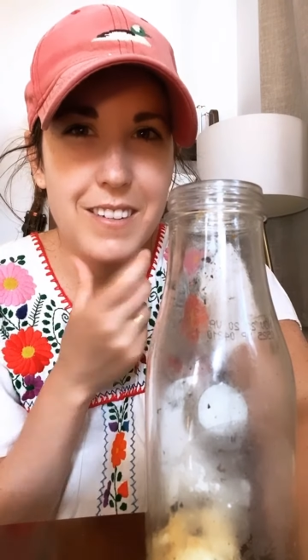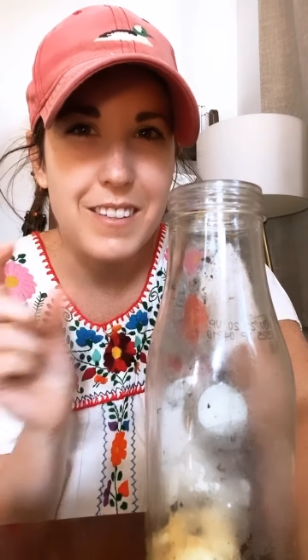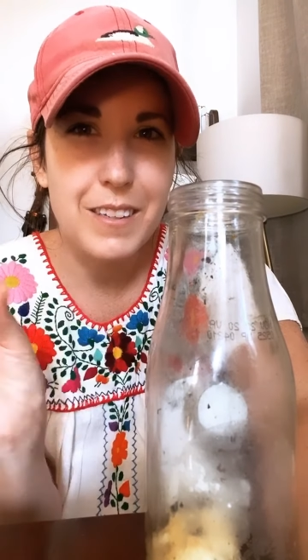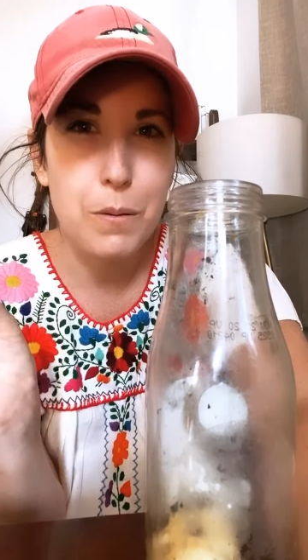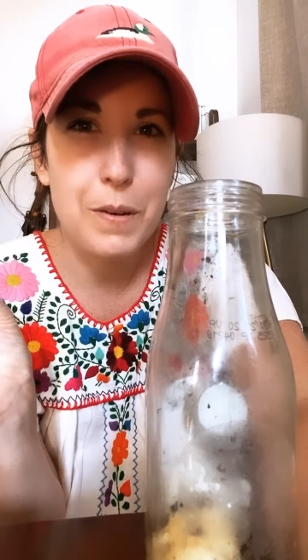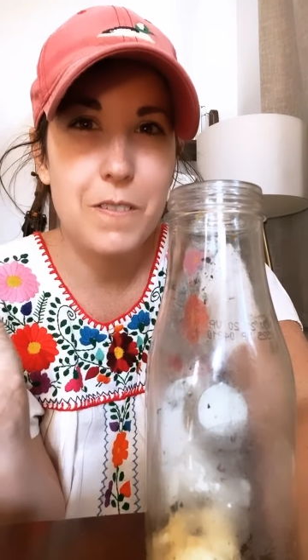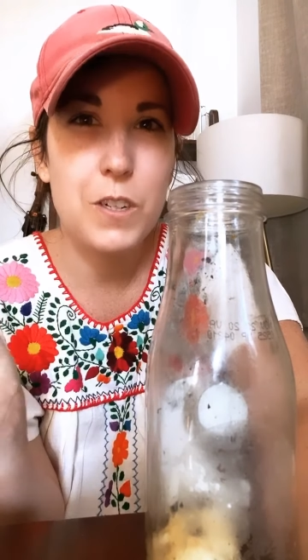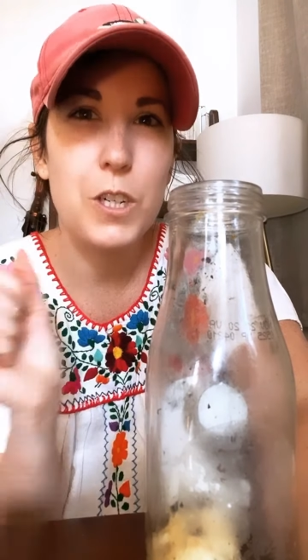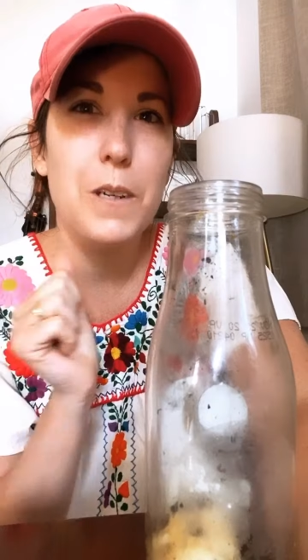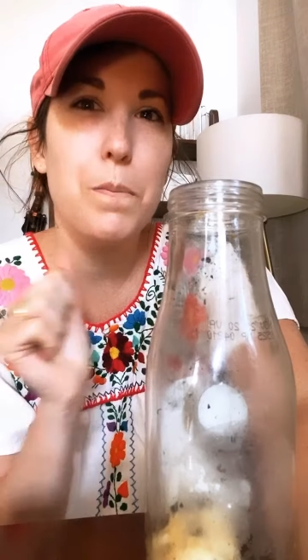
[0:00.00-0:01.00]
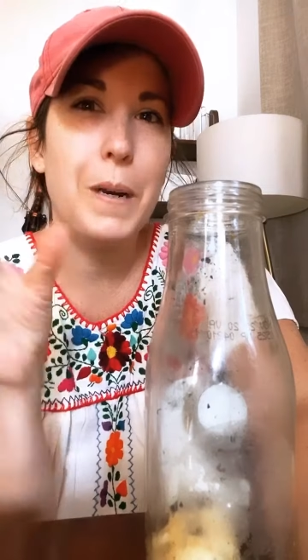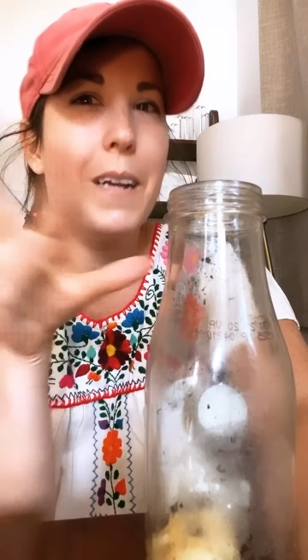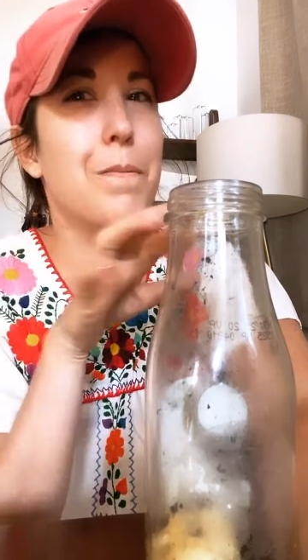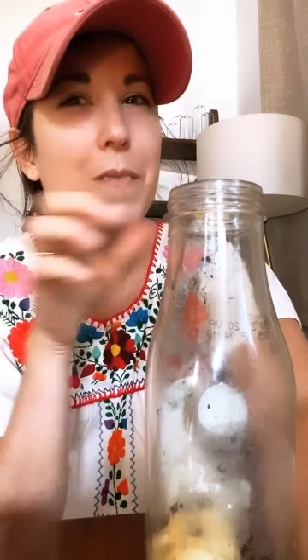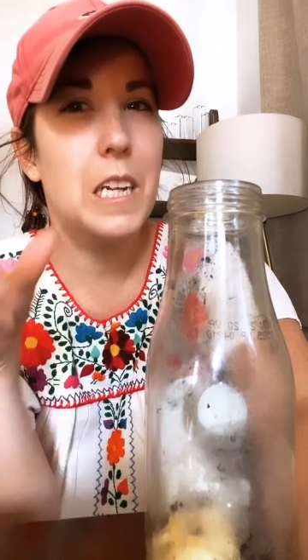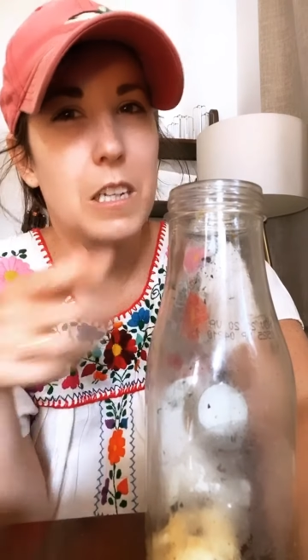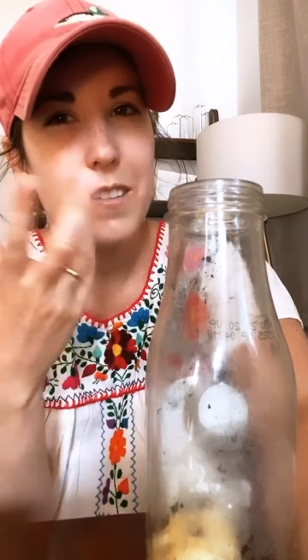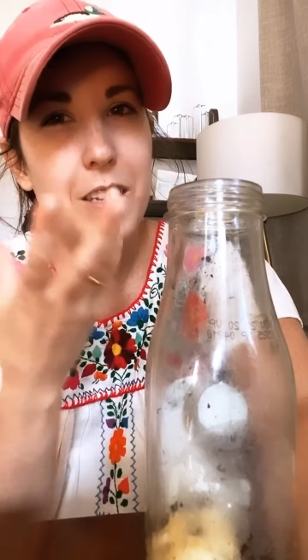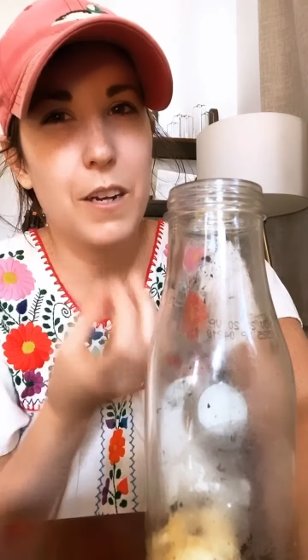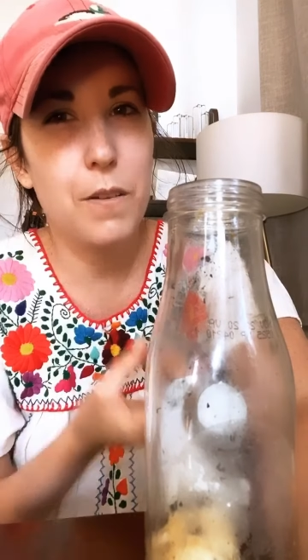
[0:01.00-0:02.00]
It's a little bit of a cheat, but it
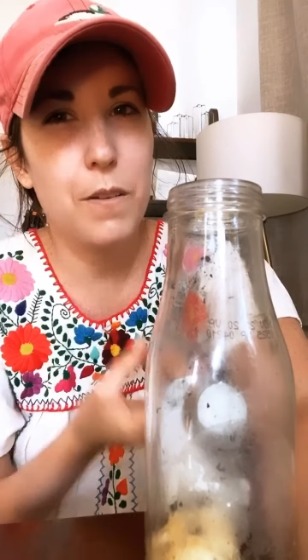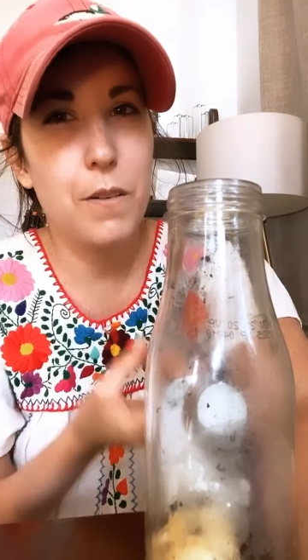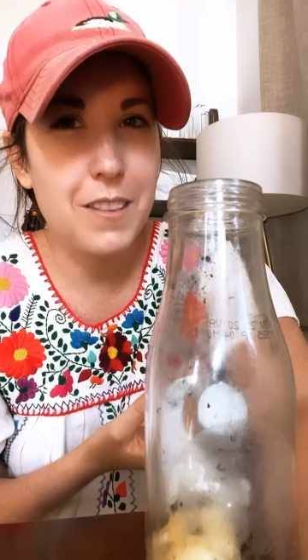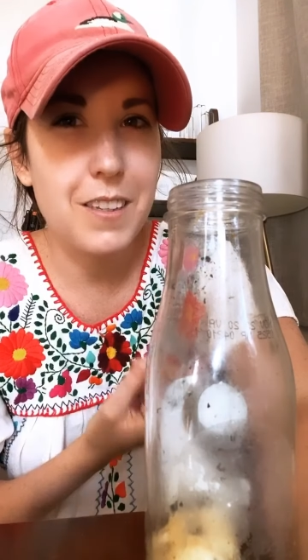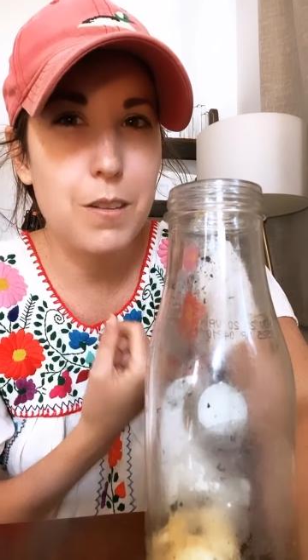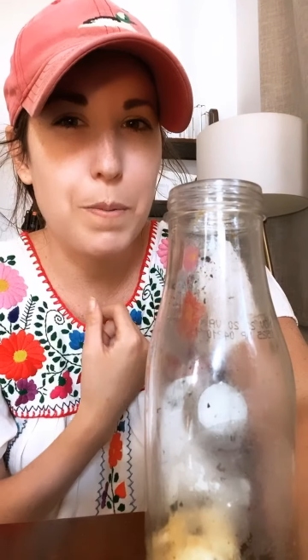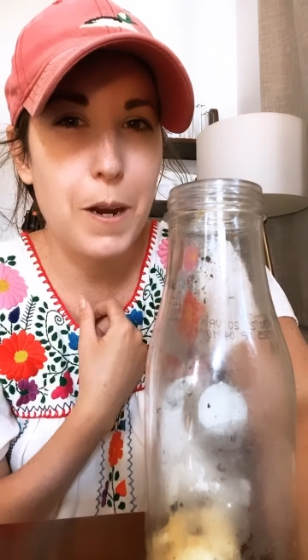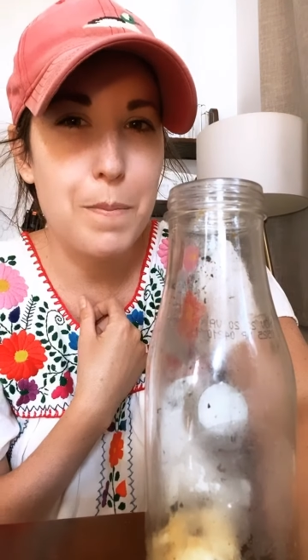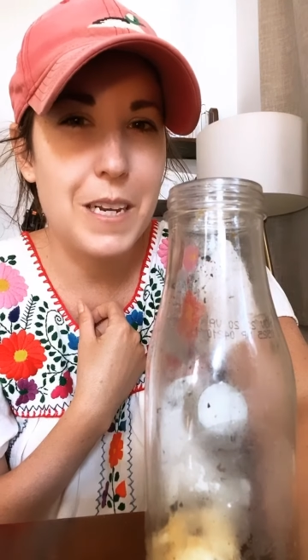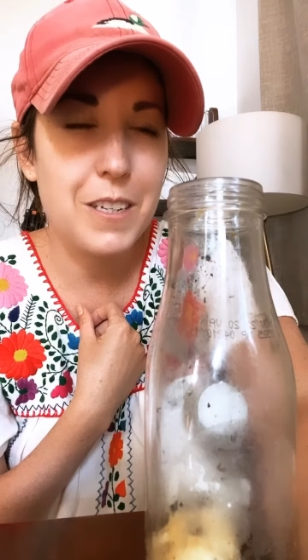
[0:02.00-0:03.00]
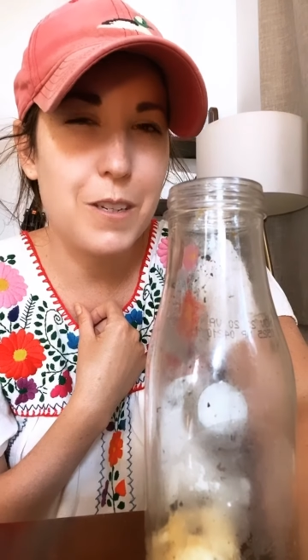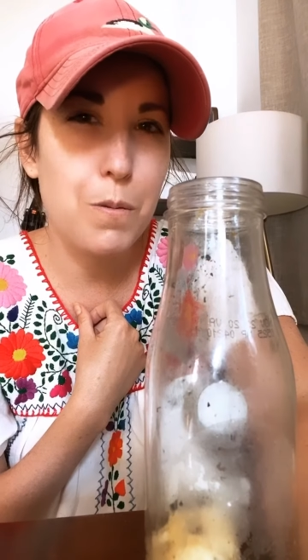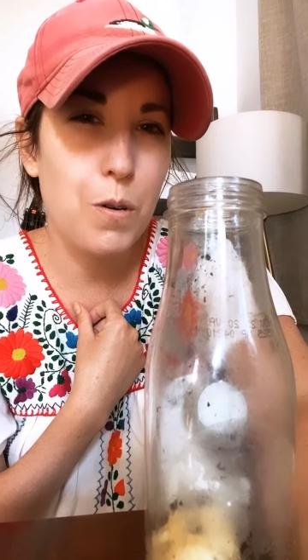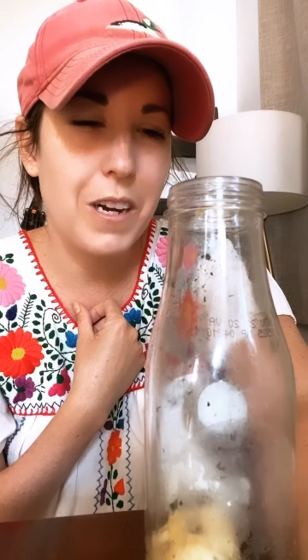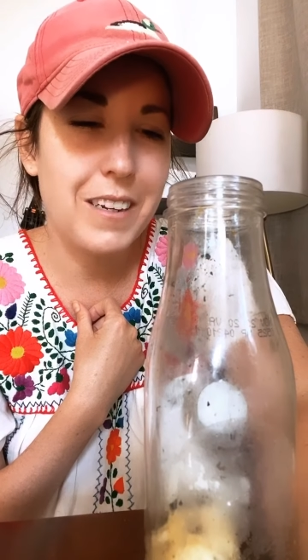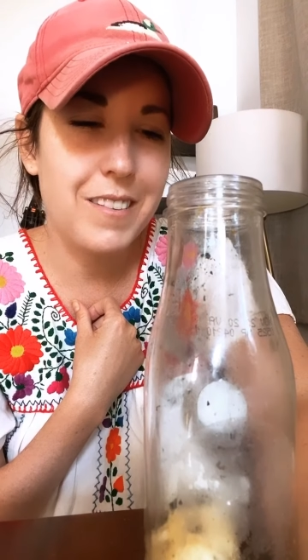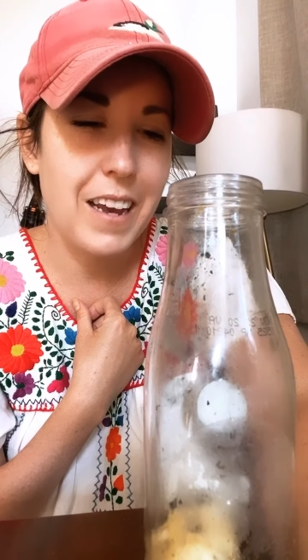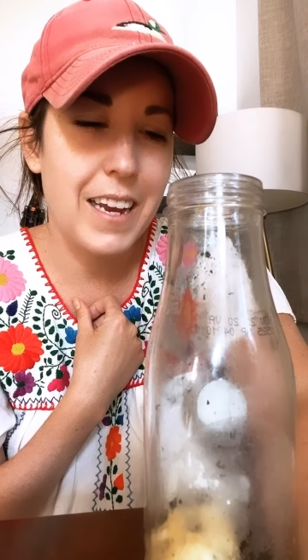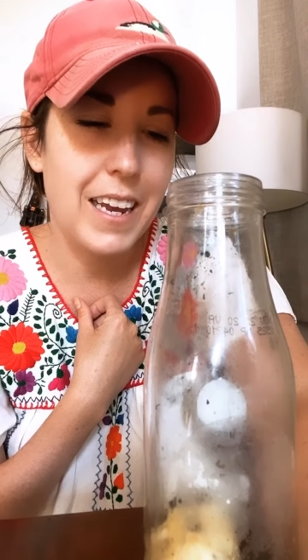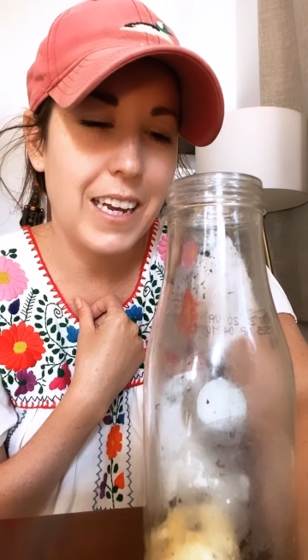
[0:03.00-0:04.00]
does kind of make the experiment a little more
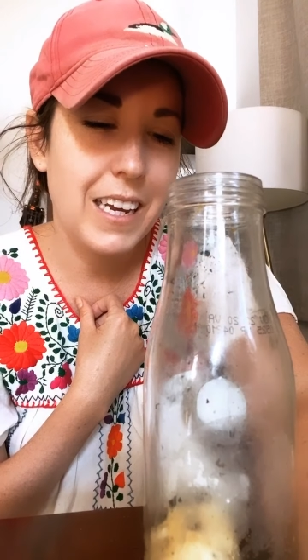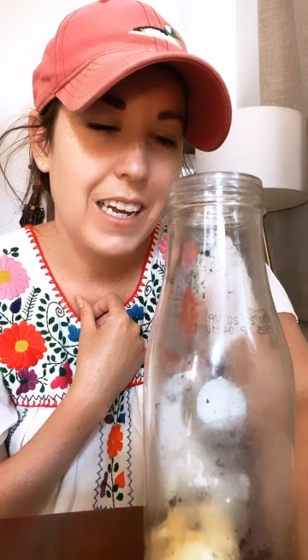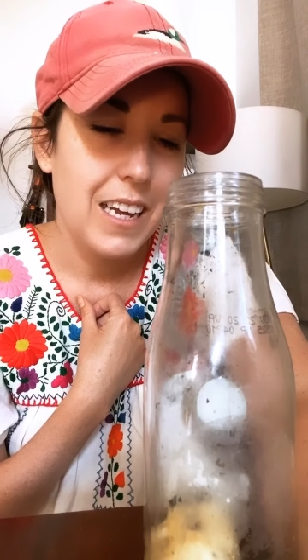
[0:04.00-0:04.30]
exciting.